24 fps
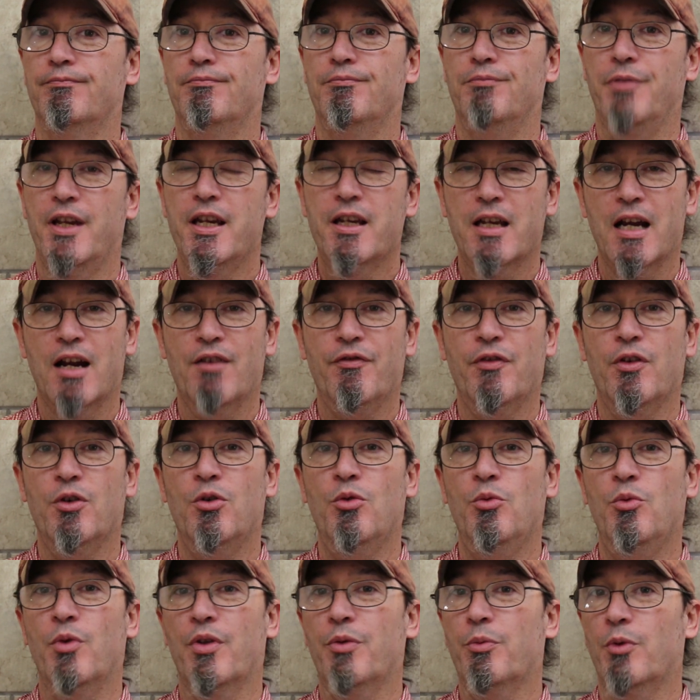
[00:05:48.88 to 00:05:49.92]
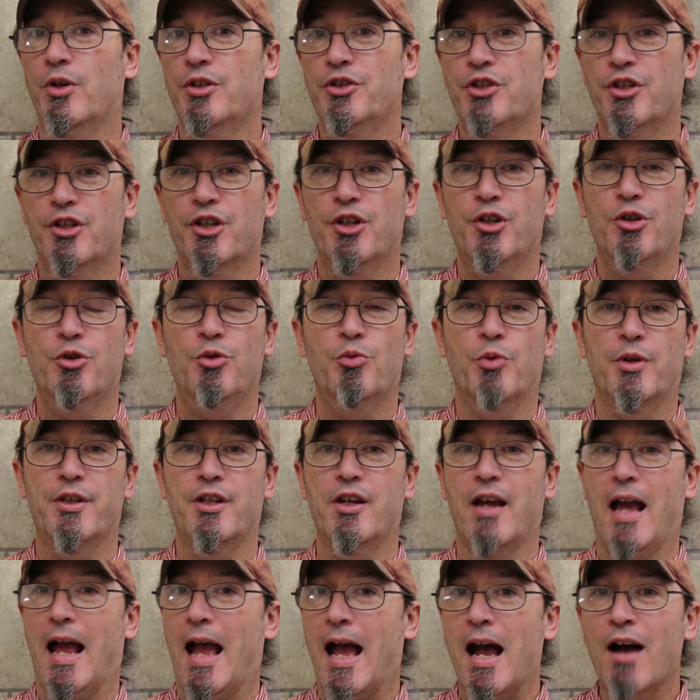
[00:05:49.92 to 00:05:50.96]
Be careful with what you do when
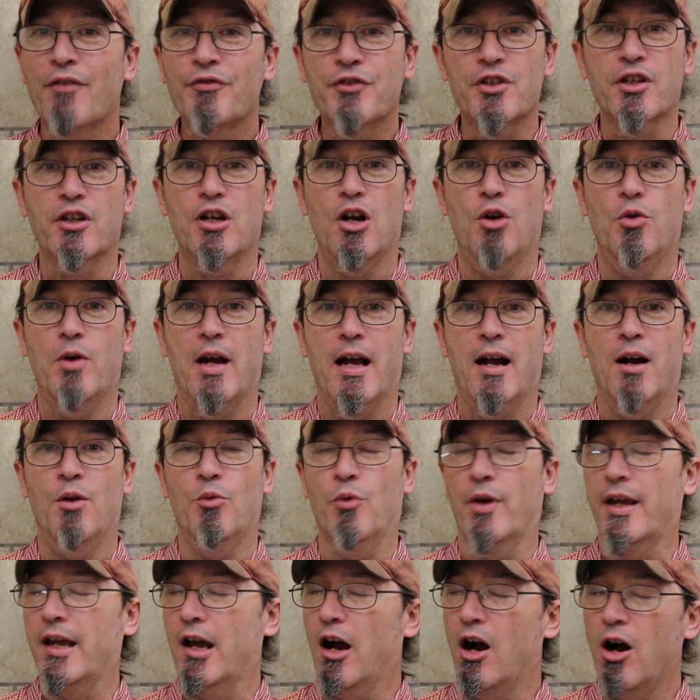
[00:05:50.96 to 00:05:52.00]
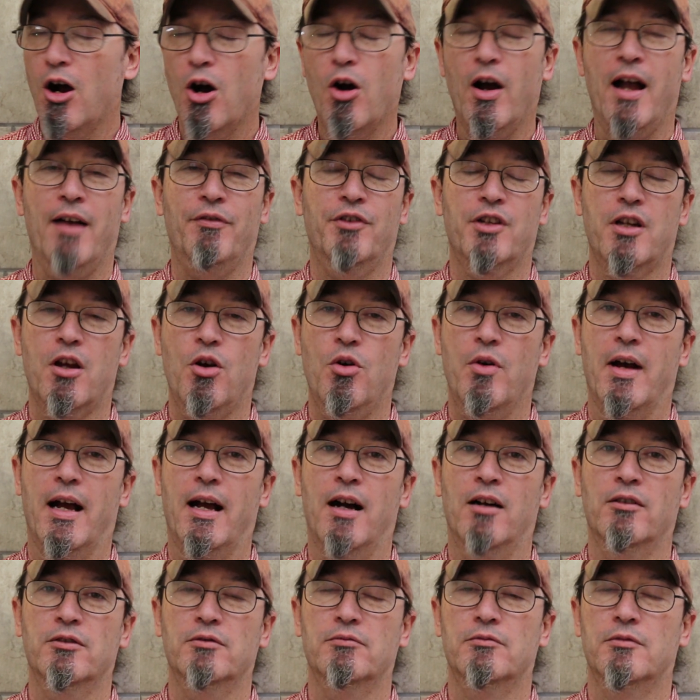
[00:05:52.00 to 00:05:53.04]
you have to go out. We all have to go
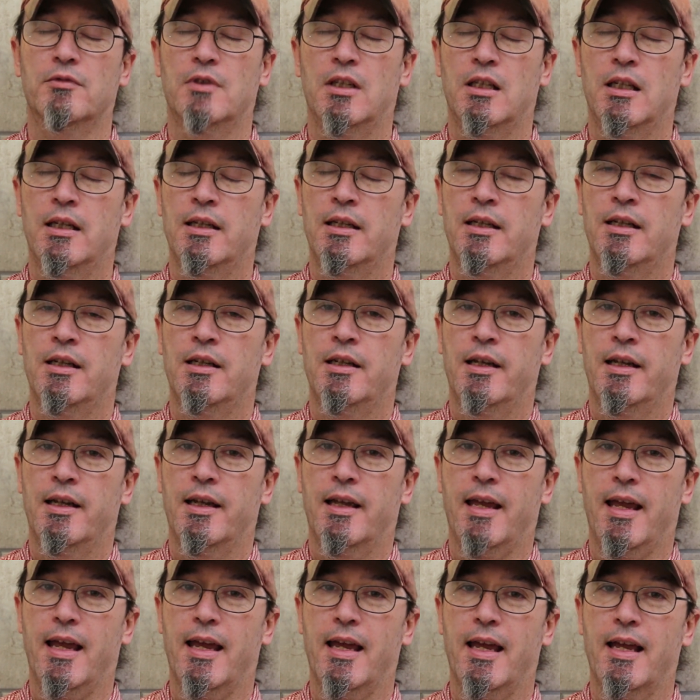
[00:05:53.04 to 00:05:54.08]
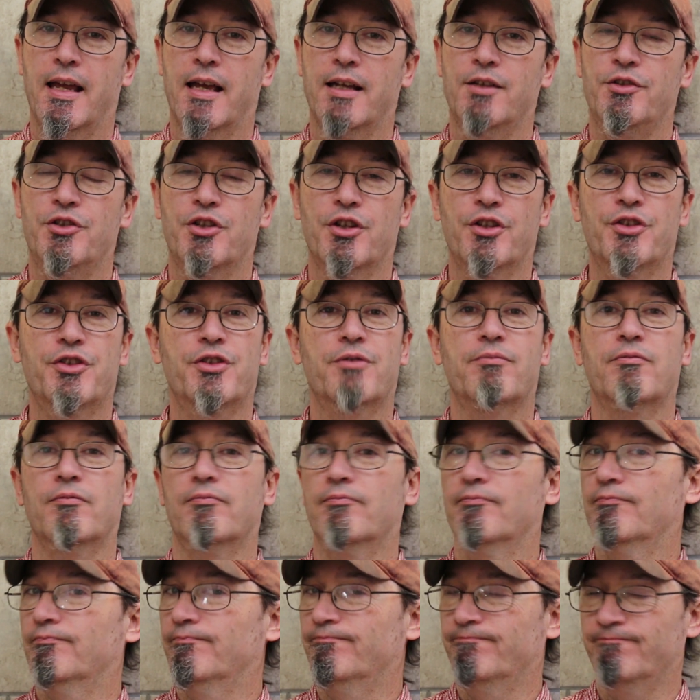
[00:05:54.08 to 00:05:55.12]
out. And just
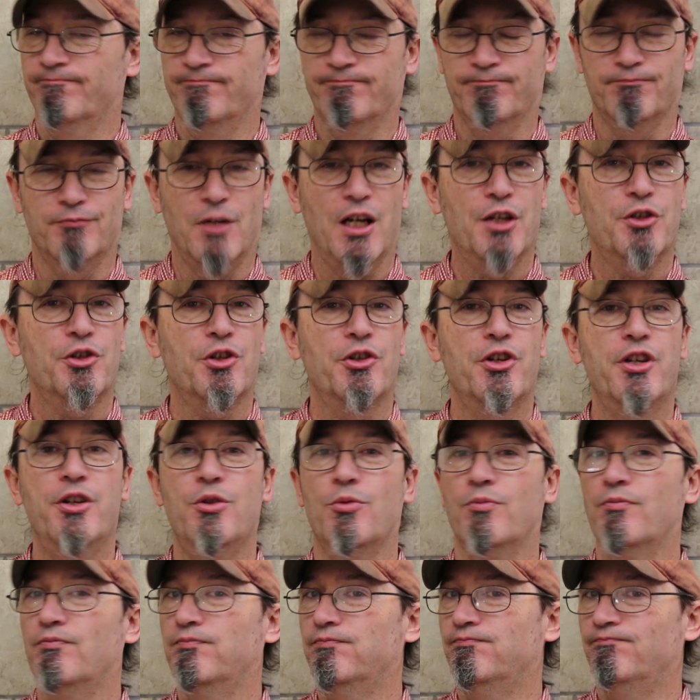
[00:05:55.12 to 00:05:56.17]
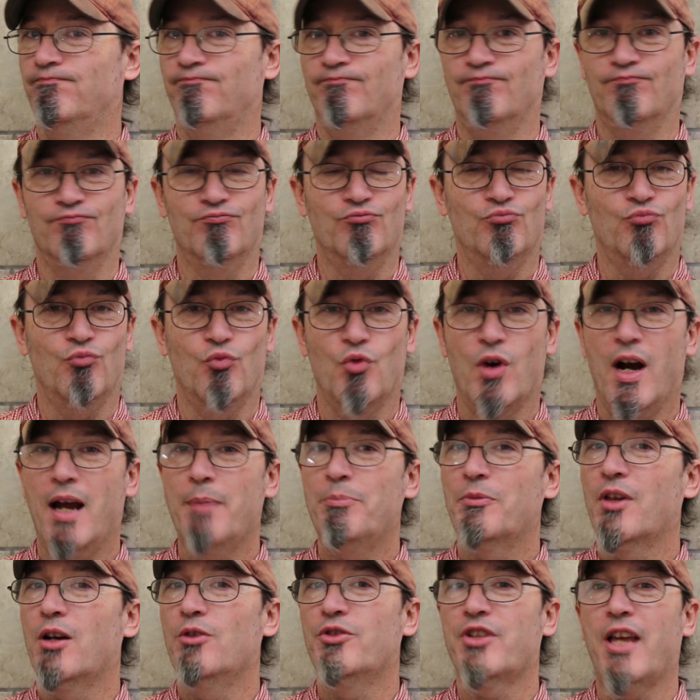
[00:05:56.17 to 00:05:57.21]
make sure you
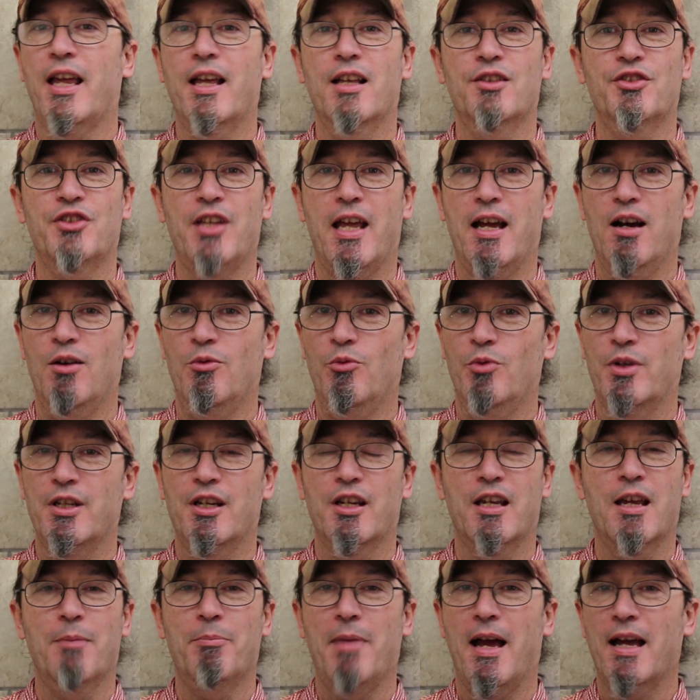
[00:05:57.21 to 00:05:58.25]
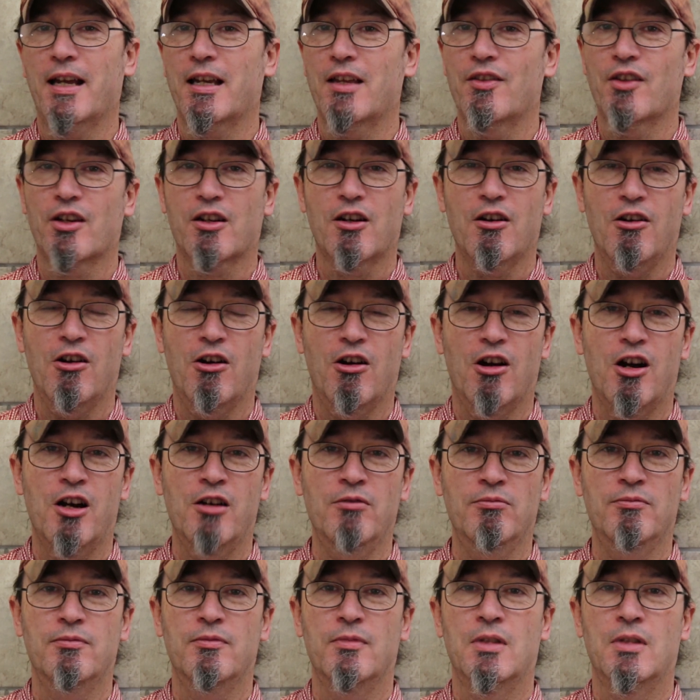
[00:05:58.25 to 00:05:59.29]
wipe those hands down when you get back in the car.